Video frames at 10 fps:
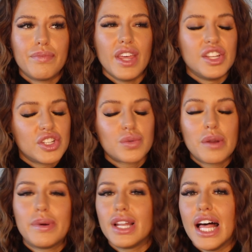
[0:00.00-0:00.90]
it just would
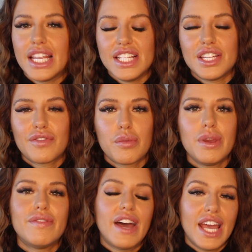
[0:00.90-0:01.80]
have been a lot easier for
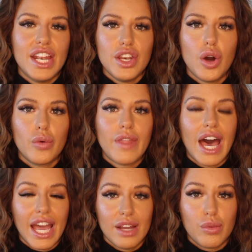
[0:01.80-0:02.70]
me if I had known
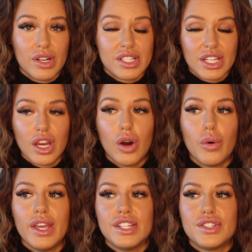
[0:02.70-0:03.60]
that I had wanted to
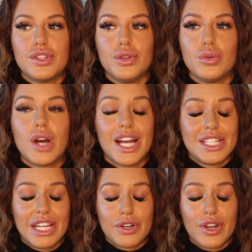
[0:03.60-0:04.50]
go into
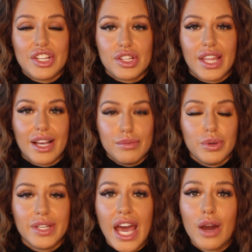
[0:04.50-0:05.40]
content creation like I'm
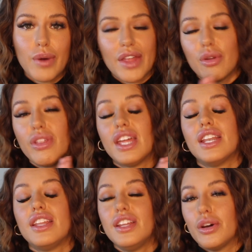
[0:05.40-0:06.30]
doing now, rather
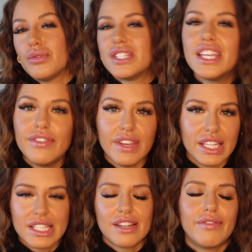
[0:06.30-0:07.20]
than, you know, TV
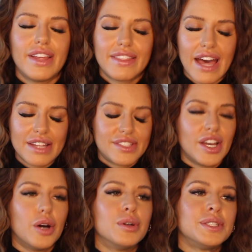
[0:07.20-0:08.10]
and stuff like that.
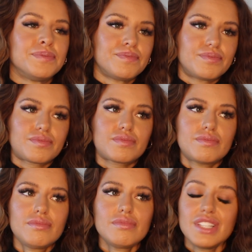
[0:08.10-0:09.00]
So
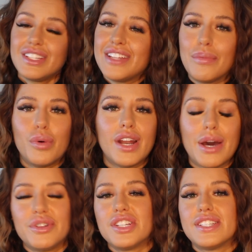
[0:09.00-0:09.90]
step one,
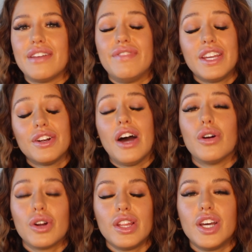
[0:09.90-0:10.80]
I would just say figure
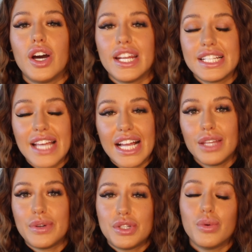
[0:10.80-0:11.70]
out early on exactly
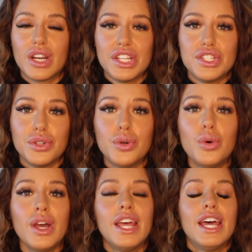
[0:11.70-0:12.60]
what you want to do.